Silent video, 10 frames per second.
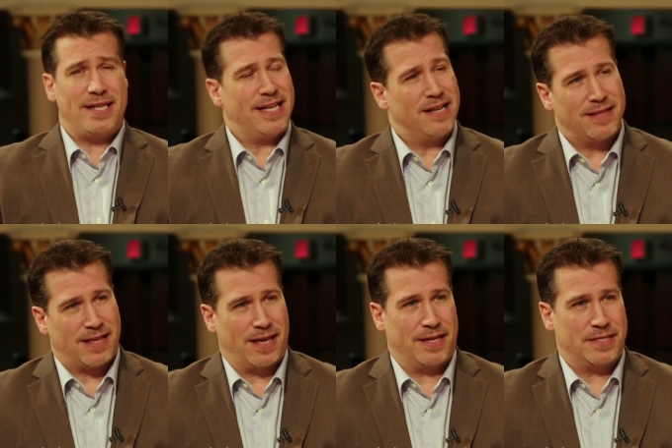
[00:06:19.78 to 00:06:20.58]
little
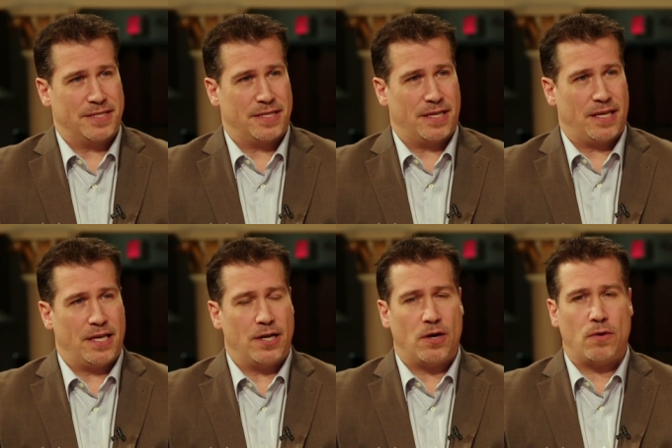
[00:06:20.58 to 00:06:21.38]
things,
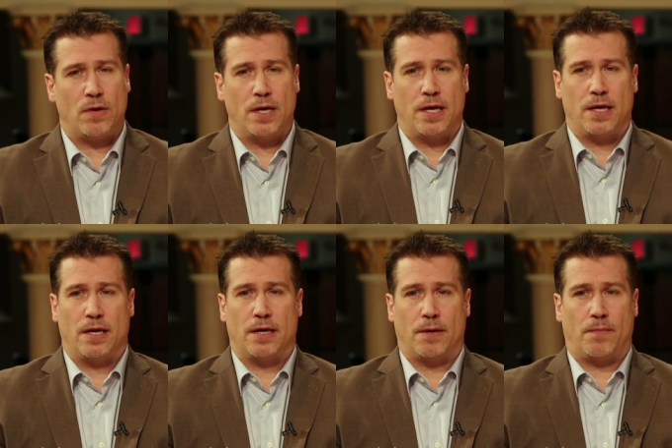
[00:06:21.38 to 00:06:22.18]
you know
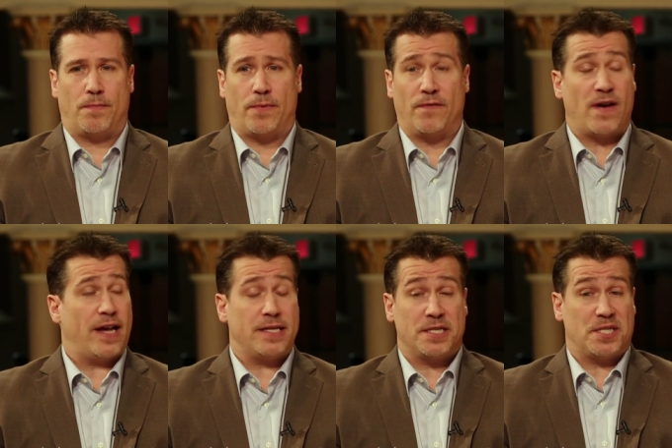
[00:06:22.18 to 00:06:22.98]

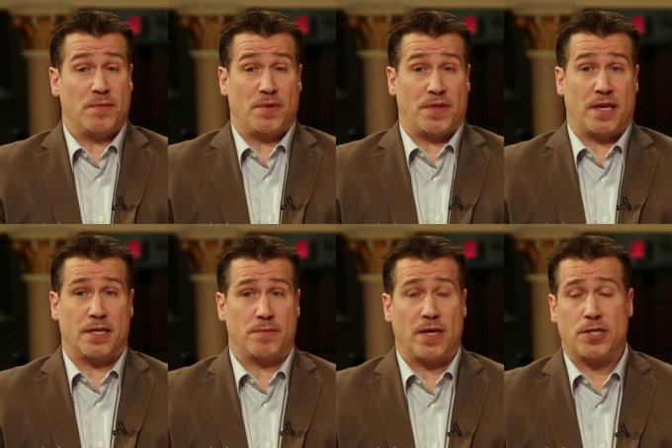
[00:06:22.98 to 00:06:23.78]
provide the simple
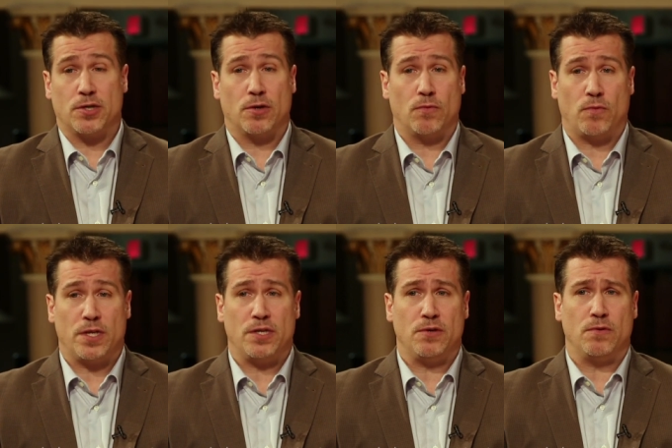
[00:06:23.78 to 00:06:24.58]
thing is make sure
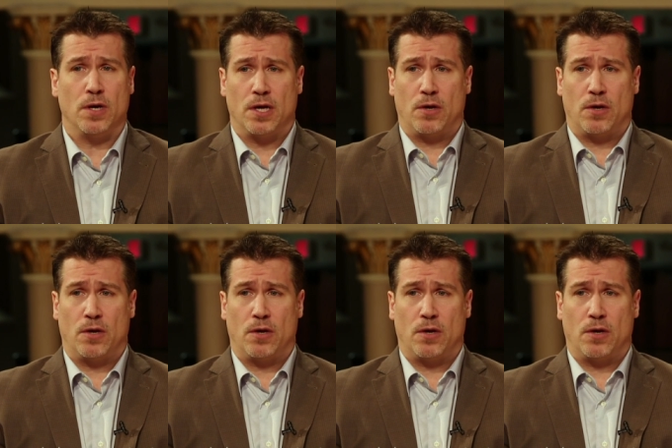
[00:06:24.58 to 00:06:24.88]
when, you,